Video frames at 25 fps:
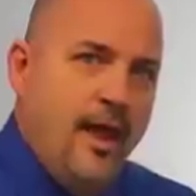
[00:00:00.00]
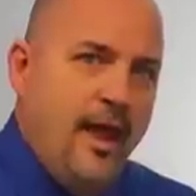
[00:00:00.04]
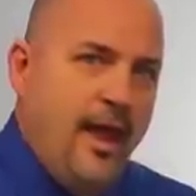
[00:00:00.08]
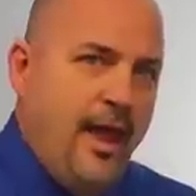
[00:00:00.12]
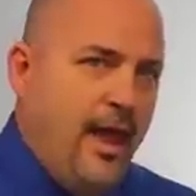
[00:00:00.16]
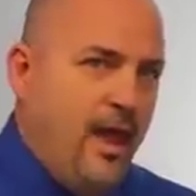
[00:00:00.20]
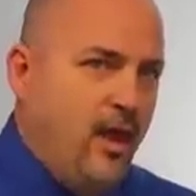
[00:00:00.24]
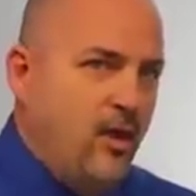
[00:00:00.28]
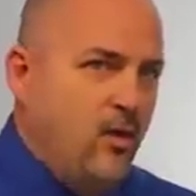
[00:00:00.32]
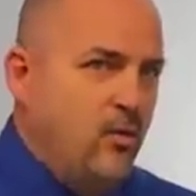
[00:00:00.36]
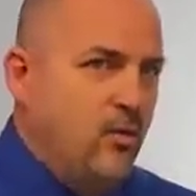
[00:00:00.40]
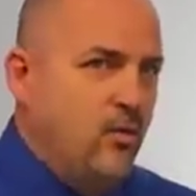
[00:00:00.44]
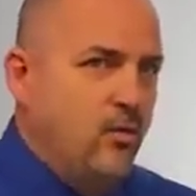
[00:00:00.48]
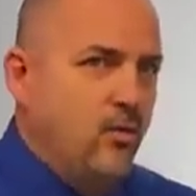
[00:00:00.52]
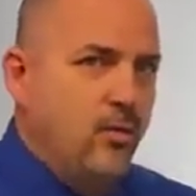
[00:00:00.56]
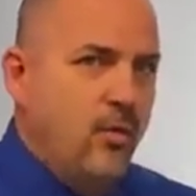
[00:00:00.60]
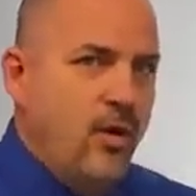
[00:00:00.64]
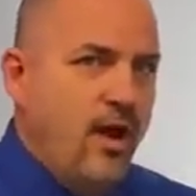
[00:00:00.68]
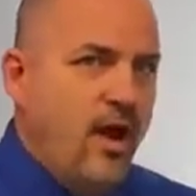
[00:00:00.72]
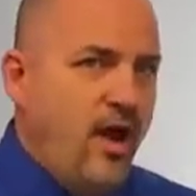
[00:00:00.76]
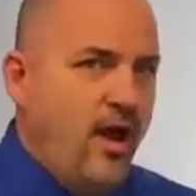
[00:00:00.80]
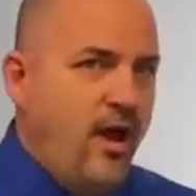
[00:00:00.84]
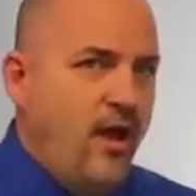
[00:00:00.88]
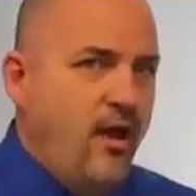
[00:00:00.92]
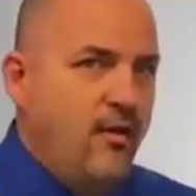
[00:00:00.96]
and
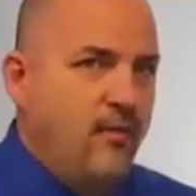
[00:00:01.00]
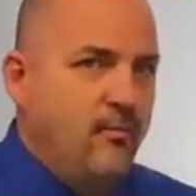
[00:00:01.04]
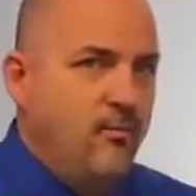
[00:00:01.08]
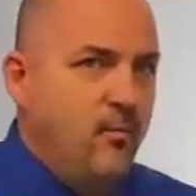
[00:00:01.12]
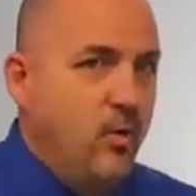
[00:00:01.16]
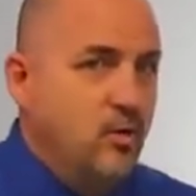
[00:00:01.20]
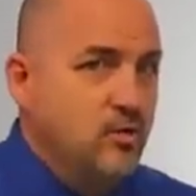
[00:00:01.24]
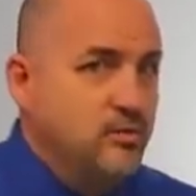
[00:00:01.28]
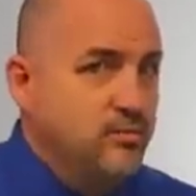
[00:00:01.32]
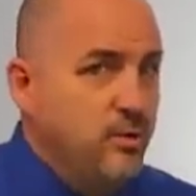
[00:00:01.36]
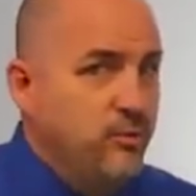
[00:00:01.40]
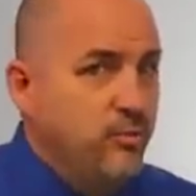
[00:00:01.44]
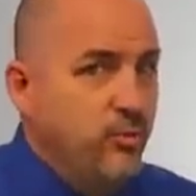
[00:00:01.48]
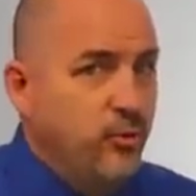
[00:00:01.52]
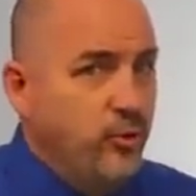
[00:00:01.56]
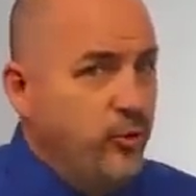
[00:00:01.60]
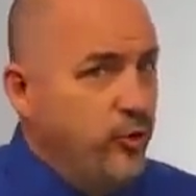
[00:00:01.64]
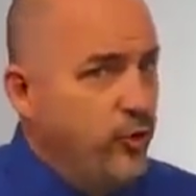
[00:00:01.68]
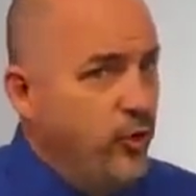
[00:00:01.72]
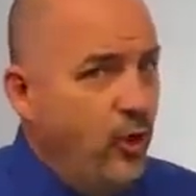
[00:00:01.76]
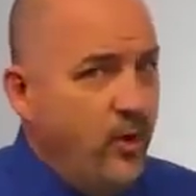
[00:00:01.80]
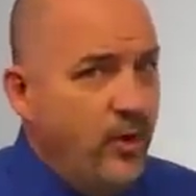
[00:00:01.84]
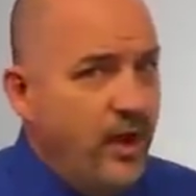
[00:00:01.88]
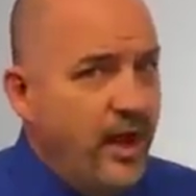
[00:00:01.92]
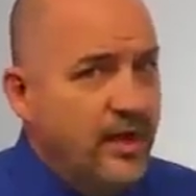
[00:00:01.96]
most people
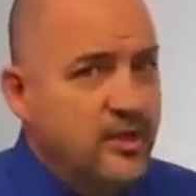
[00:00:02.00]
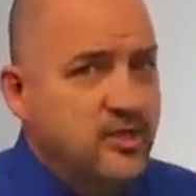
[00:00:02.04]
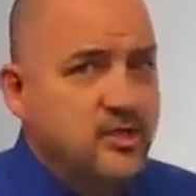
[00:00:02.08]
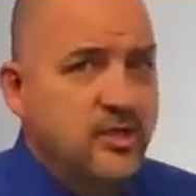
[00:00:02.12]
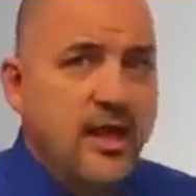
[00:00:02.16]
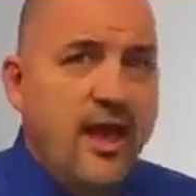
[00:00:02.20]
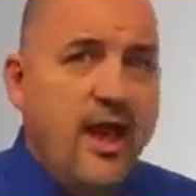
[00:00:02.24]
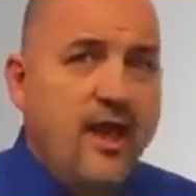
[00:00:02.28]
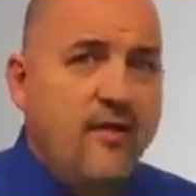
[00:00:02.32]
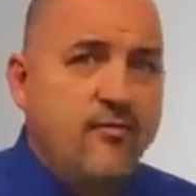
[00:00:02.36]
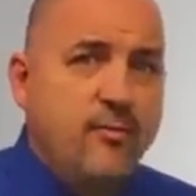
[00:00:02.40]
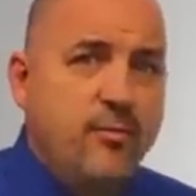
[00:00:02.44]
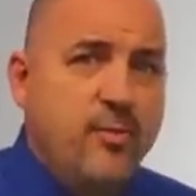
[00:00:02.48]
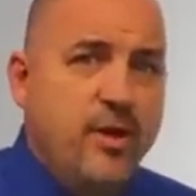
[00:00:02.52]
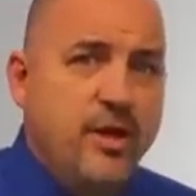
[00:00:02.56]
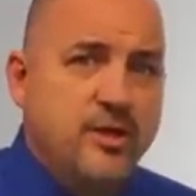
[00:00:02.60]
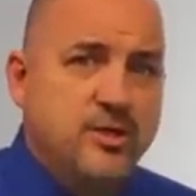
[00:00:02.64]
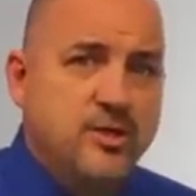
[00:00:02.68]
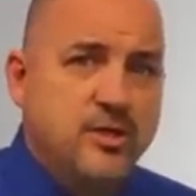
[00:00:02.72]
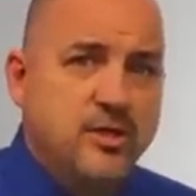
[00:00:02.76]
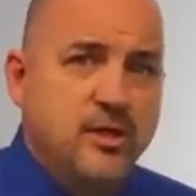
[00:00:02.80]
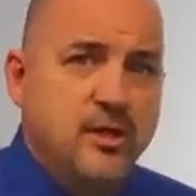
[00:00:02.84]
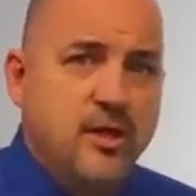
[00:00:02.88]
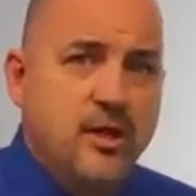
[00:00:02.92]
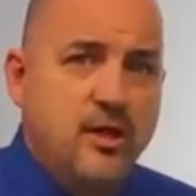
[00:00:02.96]
don't actually have a
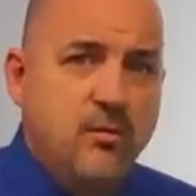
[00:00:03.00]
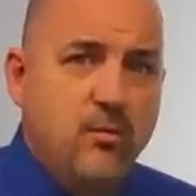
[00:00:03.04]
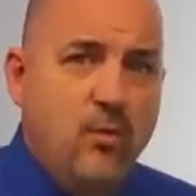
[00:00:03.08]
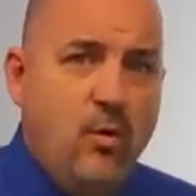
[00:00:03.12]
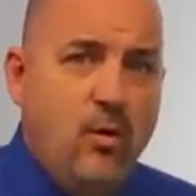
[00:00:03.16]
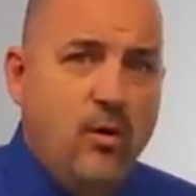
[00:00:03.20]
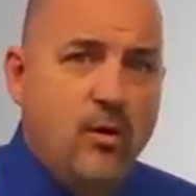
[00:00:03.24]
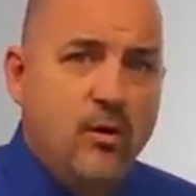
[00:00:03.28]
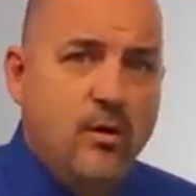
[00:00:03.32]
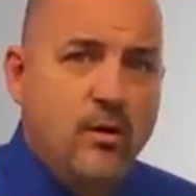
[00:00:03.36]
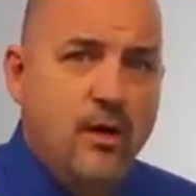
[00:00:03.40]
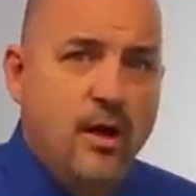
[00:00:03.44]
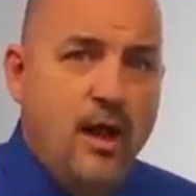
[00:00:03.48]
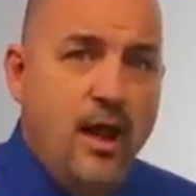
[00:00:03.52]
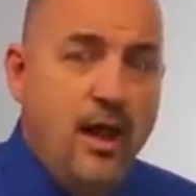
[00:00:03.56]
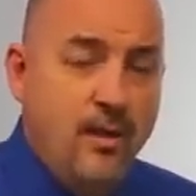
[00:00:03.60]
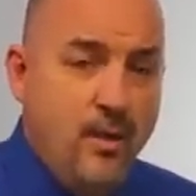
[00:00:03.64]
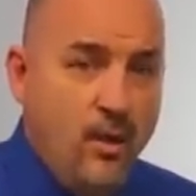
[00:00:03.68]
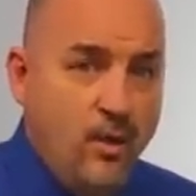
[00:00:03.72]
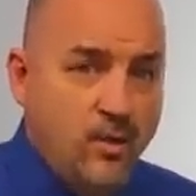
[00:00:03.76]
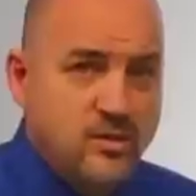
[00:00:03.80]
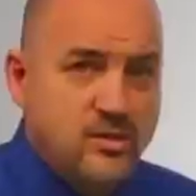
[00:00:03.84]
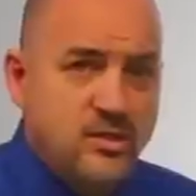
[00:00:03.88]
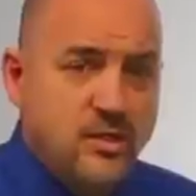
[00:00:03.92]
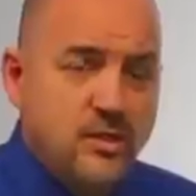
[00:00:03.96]
pension anymore. And
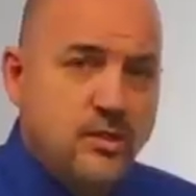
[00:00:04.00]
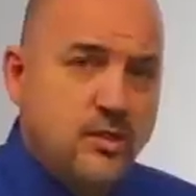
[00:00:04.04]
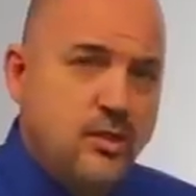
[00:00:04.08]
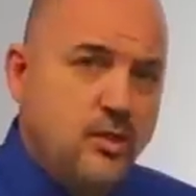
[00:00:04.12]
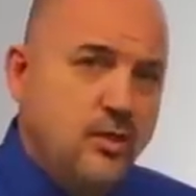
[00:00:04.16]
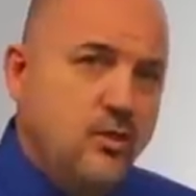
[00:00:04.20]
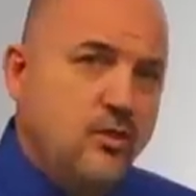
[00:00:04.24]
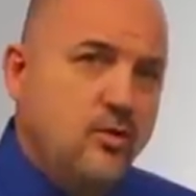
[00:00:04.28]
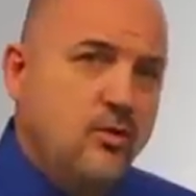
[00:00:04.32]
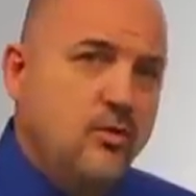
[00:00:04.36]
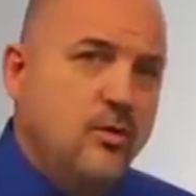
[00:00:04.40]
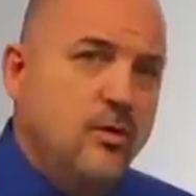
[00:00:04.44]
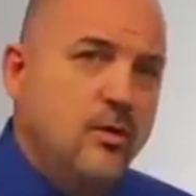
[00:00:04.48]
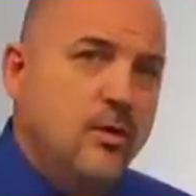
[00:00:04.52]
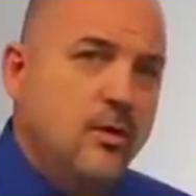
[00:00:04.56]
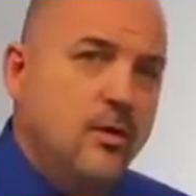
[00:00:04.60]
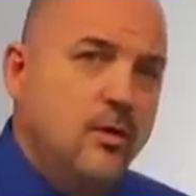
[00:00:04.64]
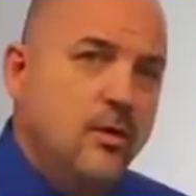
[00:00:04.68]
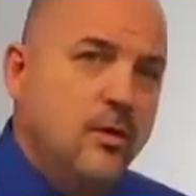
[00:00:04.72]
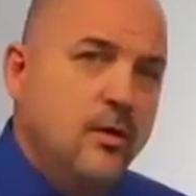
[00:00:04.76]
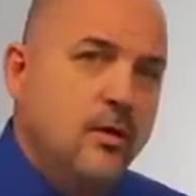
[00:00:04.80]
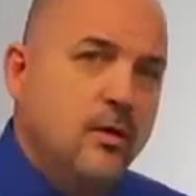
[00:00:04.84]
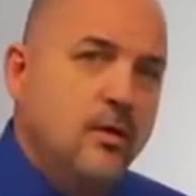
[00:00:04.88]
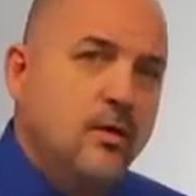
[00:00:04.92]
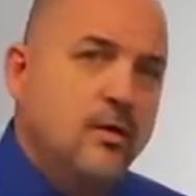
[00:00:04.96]
those that do,
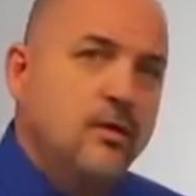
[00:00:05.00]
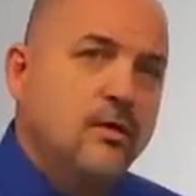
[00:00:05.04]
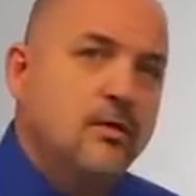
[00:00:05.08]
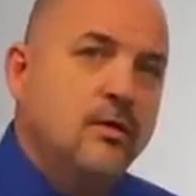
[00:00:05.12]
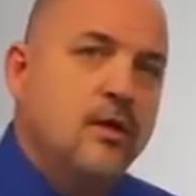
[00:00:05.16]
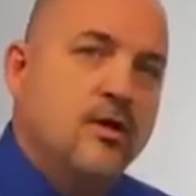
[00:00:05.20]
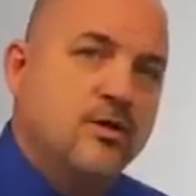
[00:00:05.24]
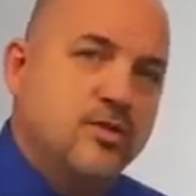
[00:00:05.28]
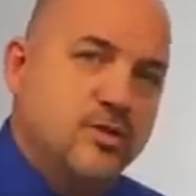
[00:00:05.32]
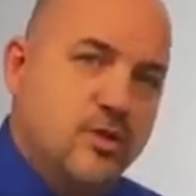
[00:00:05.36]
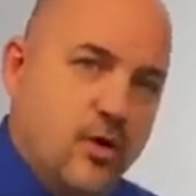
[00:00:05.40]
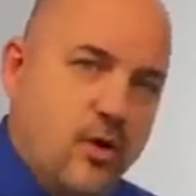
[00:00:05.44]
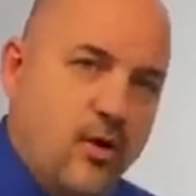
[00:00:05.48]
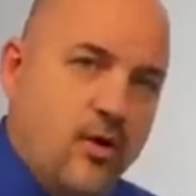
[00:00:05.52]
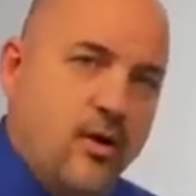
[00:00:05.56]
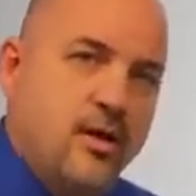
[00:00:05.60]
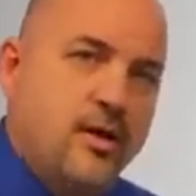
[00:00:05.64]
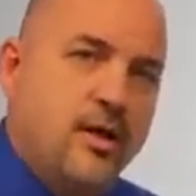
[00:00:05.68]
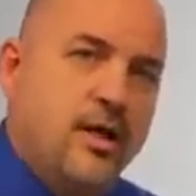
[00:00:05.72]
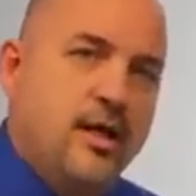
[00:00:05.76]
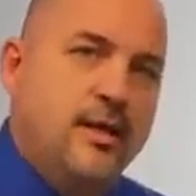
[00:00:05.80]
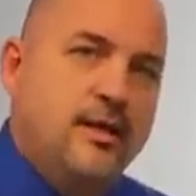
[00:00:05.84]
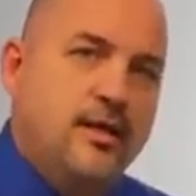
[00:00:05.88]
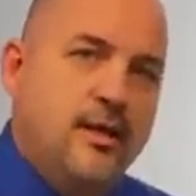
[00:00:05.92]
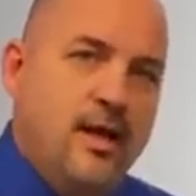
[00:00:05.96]
there's
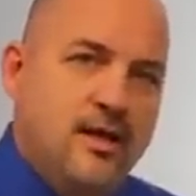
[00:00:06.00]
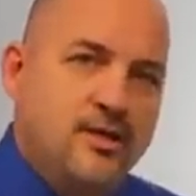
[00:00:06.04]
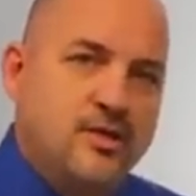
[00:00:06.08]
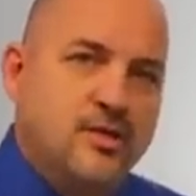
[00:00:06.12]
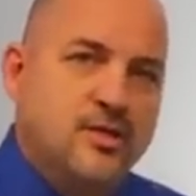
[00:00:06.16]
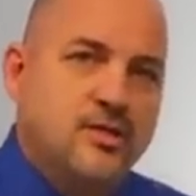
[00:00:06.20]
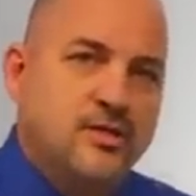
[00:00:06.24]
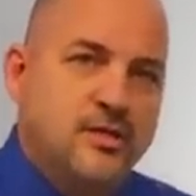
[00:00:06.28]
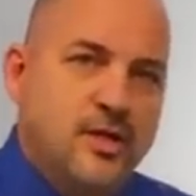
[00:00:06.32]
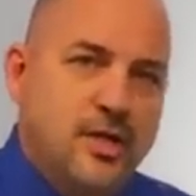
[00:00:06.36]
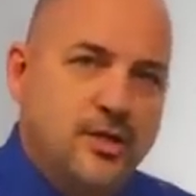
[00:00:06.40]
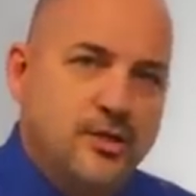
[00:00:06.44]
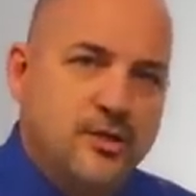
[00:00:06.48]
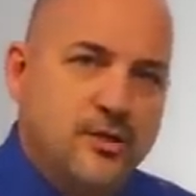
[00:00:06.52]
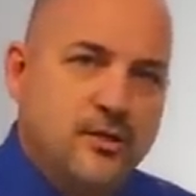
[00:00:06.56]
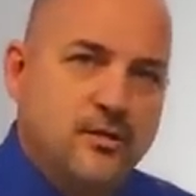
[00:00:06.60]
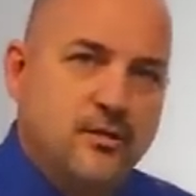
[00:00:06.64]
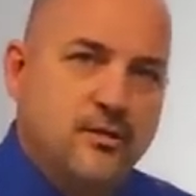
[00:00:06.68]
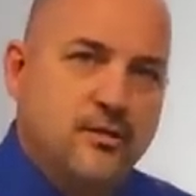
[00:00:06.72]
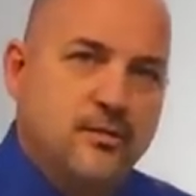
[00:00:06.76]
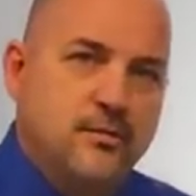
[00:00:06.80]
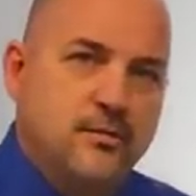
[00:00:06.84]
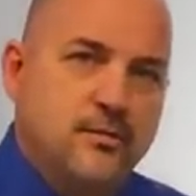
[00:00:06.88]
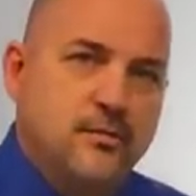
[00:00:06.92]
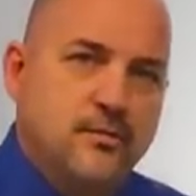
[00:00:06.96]
currently
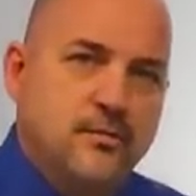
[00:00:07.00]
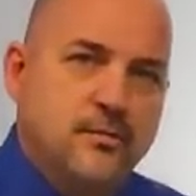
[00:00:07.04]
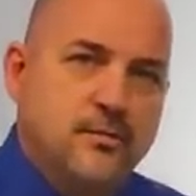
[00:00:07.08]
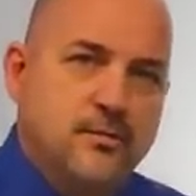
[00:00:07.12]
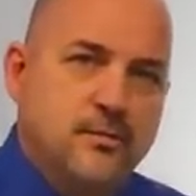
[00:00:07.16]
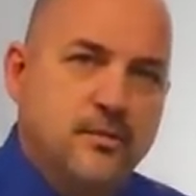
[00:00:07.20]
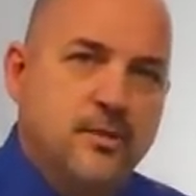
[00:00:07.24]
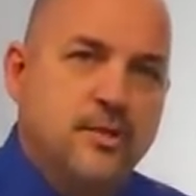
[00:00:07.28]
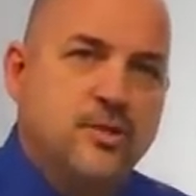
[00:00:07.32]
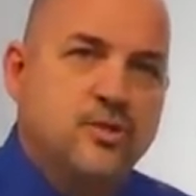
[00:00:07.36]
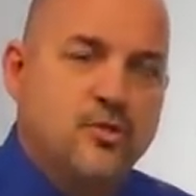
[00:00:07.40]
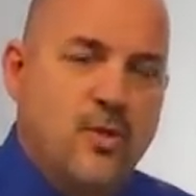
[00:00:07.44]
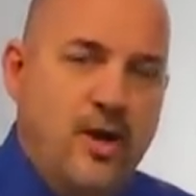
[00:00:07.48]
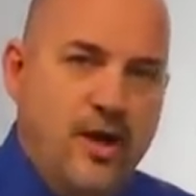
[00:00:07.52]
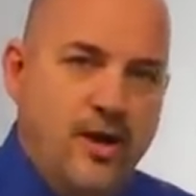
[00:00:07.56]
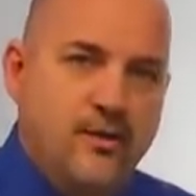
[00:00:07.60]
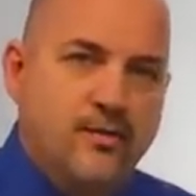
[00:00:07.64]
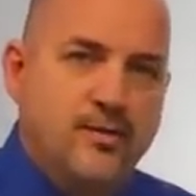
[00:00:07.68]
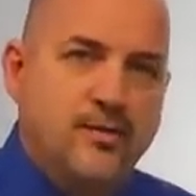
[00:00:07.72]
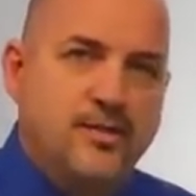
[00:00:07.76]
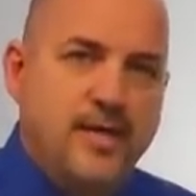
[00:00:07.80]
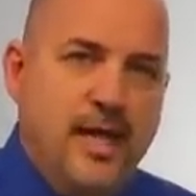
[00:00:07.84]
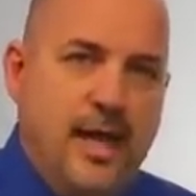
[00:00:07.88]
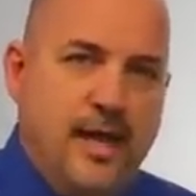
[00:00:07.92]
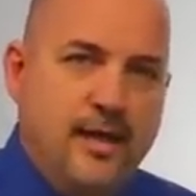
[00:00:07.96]
legislation to try
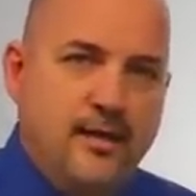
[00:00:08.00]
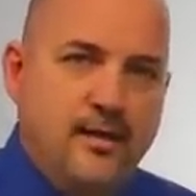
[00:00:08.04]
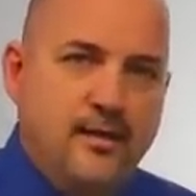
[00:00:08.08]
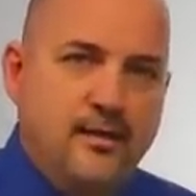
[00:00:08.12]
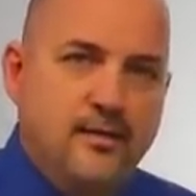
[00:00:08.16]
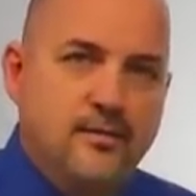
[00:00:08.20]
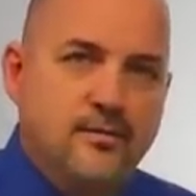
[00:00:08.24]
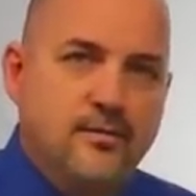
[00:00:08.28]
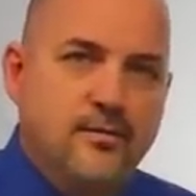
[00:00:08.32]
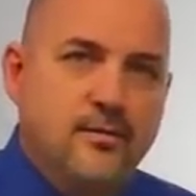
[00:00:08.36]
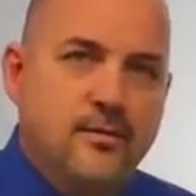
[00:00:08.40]
to attack it.